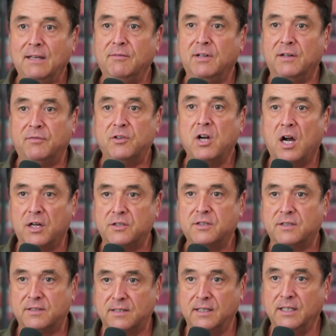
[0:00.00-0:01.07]
even if
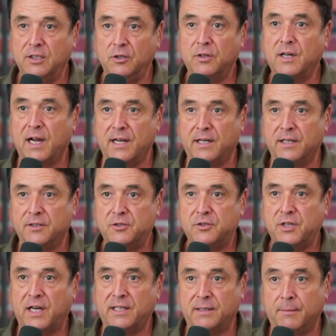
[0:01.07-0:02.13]
consciously yes. you kind of
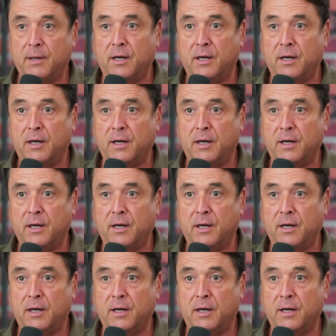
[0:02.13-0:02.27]
shake them